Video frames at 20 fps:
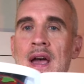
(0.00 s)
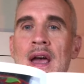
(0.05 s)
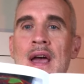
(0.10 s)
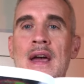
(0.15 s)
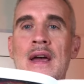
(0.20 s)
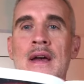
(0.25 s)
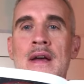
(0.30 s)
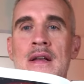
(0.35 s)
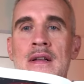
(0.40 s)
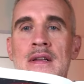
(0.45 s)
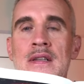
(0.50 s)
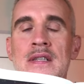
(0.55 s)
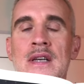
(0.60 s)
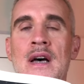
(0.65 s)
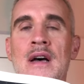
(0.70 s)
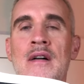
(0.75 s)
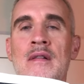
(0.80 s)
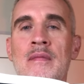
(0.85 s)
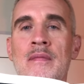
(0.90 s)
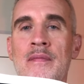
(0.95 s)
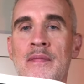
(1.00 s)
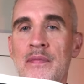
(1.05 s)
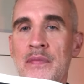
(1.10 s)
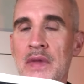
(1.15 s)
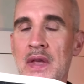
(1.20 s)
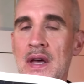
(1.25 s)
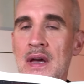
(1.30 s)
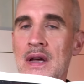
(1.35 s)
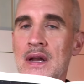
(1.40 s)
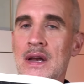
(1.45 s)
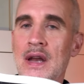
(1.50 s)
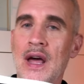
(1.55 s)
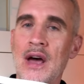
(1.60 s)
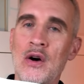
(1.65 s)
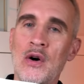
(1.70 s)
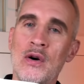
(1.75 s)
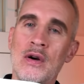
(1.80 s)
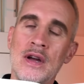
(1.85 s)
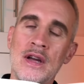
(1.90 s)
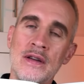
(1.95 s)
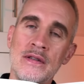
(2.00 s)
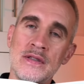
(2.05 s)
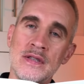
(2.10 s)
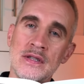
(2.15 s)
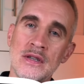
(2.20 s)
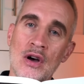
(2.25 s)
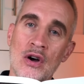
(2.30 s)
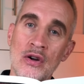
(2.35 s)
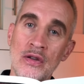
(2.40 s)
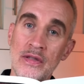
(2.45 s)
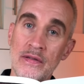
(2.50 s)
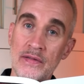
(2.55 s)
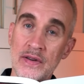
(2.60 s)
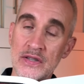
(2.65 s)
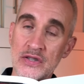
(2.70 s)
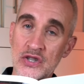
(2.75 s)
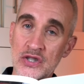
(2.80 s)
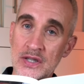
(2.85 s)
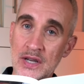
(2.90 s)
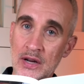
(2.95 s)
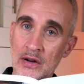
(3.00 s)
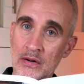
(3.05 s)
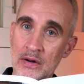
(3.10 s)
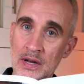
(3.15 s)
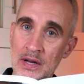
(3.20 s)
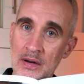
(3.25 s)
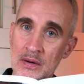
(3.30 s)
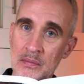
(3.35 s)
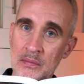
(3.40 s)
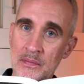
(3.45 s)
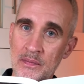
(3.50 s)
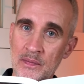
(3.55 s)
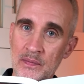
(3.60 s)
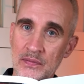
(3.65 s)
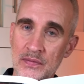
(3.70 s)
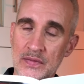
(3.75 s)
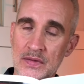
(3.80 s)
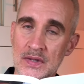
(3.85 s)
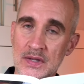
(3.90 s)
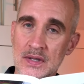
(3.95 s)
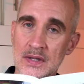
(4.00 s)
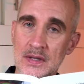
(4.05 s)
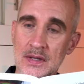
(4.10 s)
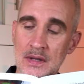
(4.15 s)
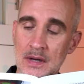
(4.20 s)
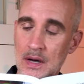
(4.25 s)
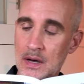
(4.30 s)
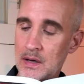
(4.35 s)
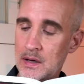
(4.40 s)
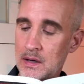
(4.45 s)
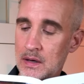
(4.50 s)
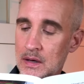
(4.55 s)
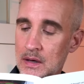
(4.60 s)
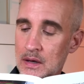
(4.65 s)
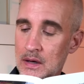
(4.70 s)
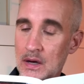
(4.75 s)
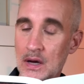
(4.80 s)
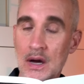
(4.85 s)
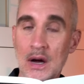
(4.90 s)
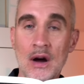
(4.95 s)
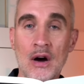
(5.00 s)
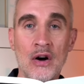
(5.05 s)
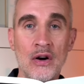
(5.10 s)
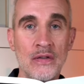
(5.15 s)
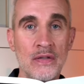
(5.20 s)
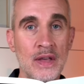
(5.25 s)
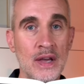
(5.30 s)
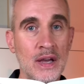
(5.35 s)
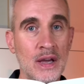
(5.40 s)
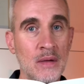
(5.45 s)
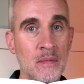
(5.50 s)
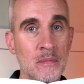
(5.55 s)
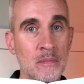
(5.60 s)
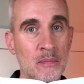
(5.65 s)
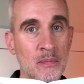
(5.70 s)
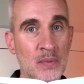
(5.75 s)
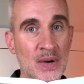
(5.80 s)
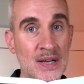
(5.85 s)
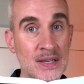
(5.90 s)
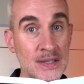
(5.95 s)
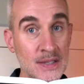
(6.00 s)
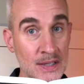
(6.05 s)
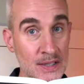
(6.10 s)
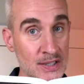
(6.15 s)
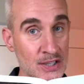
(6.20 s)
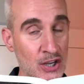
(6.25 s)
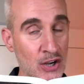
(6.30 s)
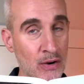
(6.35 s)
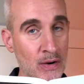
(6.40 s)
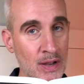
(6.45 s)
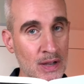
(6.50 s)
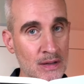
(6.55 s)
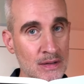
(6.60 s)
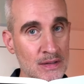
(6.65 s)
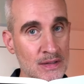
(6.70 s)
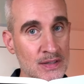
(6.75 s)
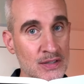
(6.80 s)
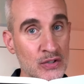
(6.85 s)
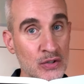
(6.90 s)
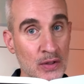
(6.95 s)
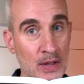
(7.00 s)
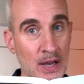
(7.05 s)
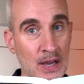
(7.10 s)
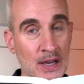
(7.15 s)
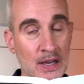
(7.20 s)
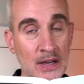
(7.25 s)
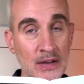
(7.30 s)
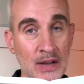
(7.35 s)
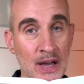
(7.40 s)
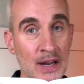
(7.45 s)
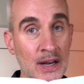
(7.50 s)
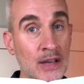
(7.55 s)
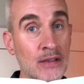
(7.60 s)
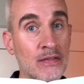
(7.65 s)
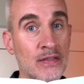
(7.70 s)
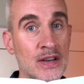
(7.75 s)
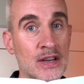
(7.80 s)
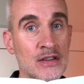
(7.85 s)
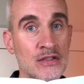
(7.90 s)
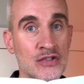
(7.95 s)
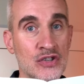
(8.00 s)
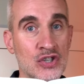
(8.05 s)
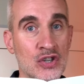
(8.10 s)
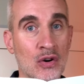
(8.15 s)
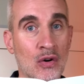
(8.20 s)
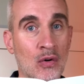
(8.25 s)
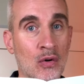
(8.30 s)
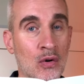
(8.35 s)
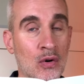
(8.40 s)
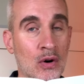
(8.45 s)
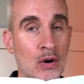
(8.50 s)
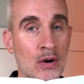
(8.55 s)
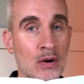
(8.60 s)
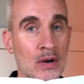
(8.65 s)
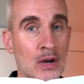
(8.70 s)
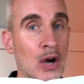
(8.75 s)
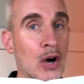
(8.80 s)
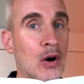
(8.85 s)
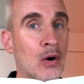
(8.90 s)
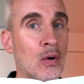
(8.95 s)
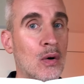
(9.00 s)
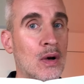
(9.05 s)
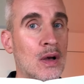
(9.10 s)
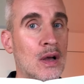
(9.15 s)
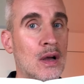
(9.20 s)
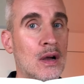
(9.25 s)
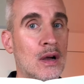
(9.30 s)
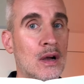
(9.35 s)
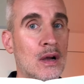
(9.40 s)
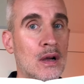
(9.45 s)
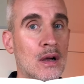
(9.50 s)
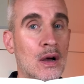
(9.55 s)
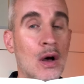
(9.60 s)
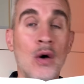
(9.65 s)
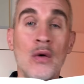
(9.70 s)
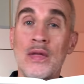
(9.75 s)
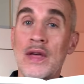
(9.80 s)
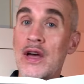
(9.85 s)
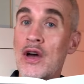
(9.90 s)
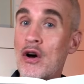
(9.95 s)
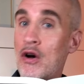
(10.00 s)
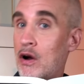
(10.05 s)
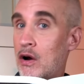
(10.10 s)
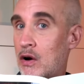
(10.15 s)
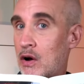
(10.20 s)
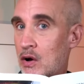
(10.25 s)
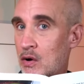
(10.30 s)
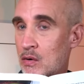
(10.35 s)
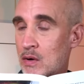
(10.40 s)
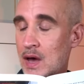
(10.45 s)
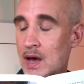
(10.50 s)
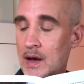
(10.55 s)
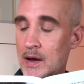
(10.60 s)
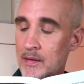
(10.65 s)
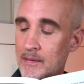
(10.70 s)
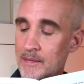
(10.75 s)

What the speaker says: And now are the vegetarians, are they pescatarians? Do they eat any fish or no? Well, they are, okay.